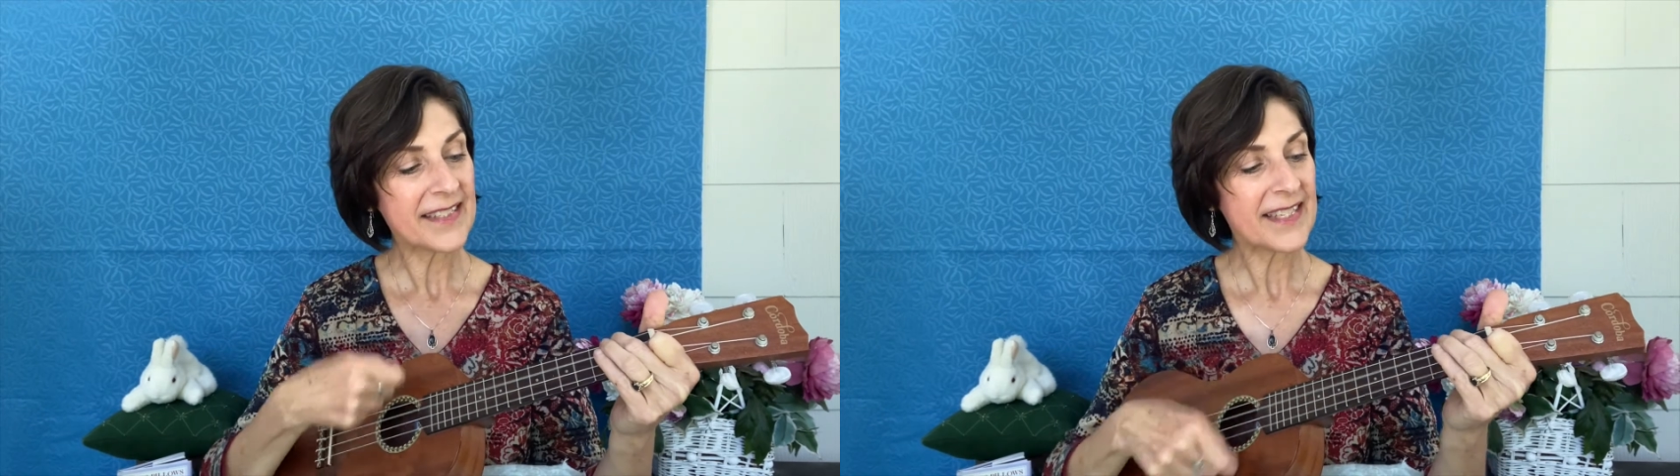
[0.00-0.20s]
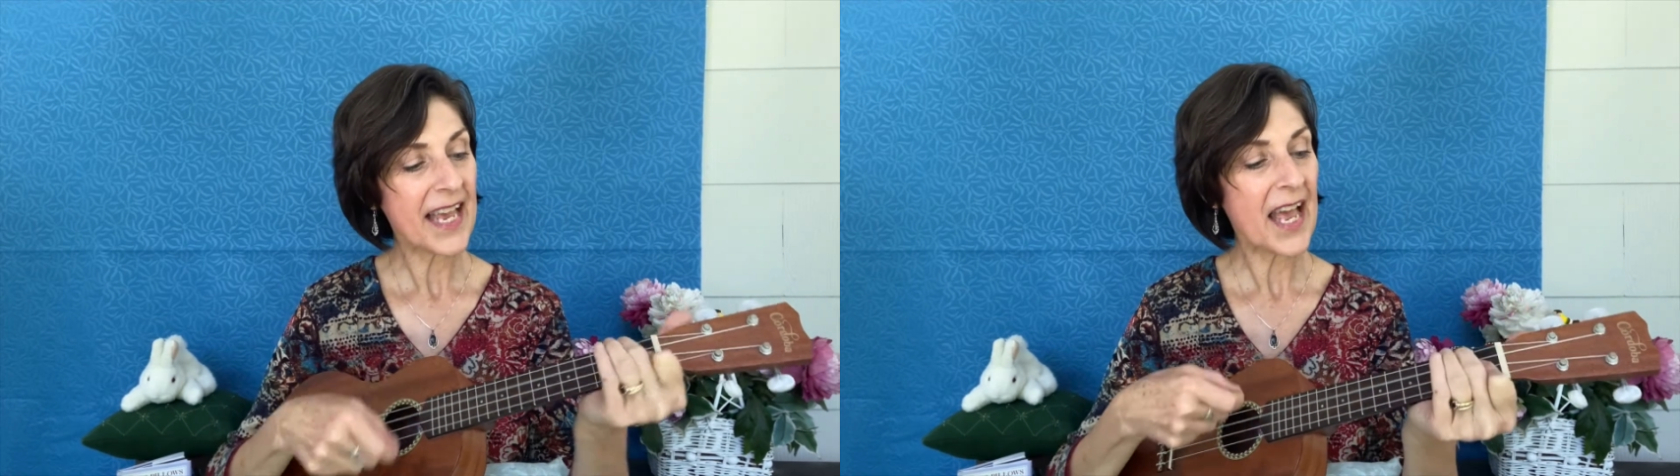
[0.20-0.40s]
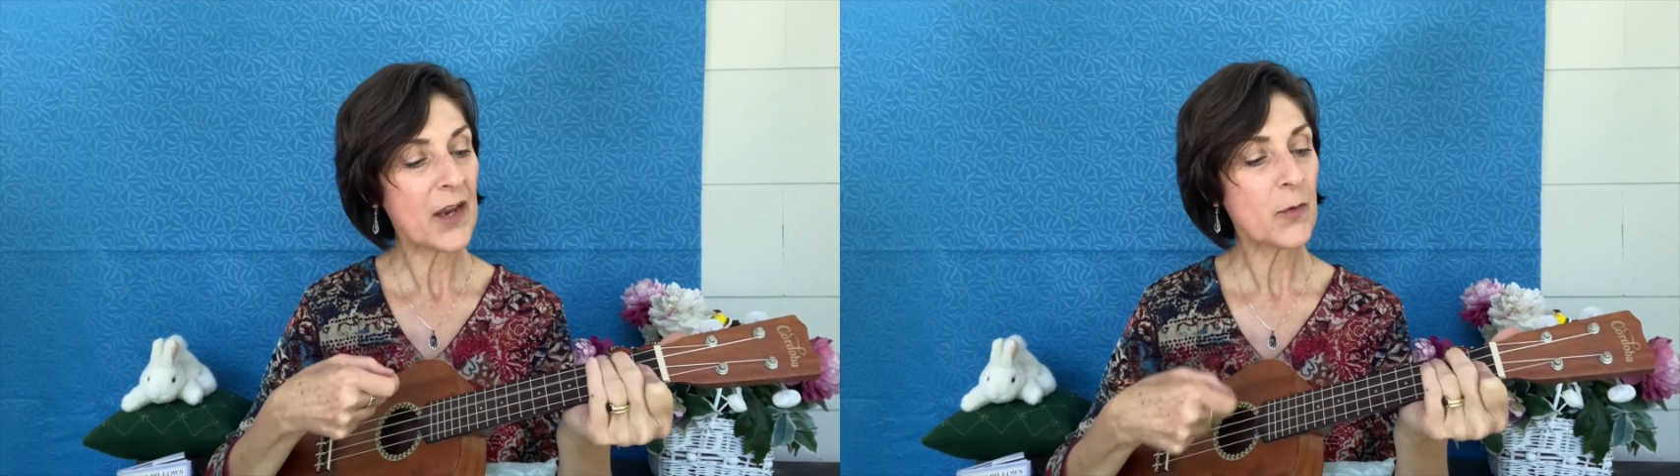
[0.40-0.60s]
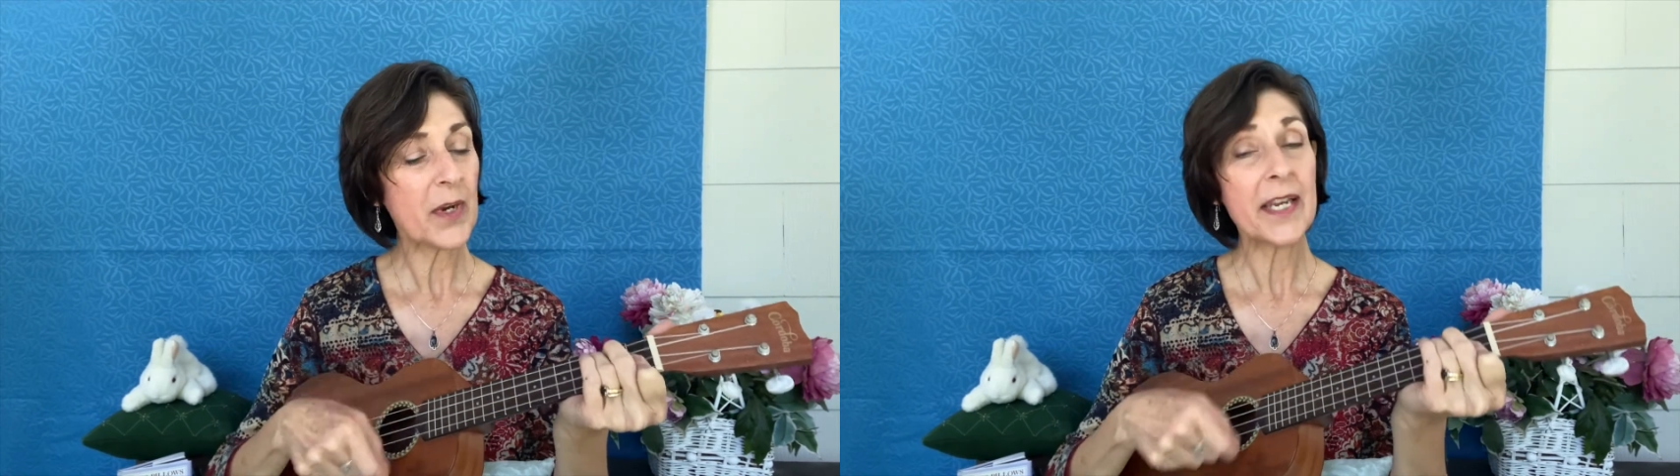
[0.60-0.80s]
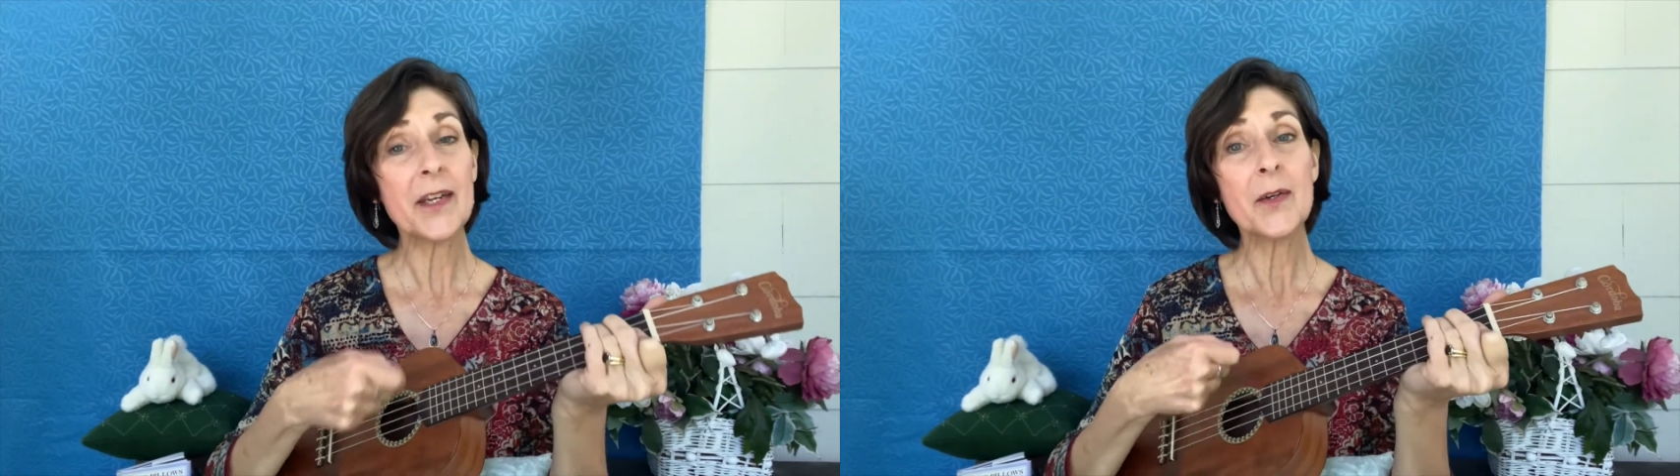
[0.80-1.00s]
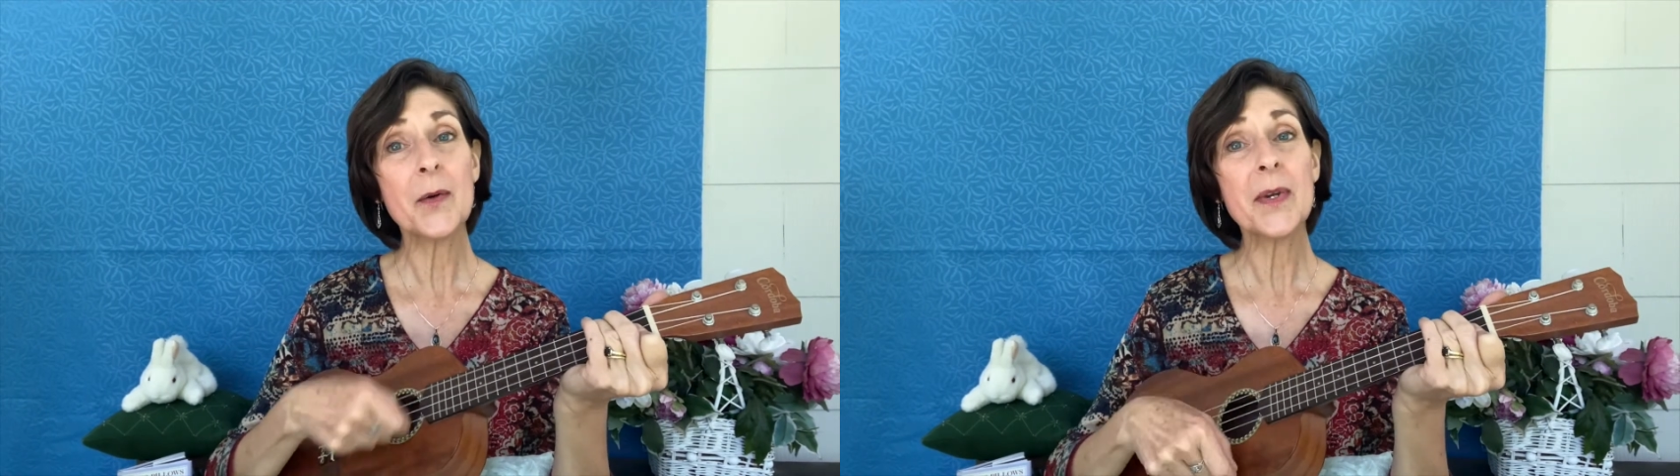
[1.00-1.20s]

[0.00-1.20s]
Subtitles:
and wiggle,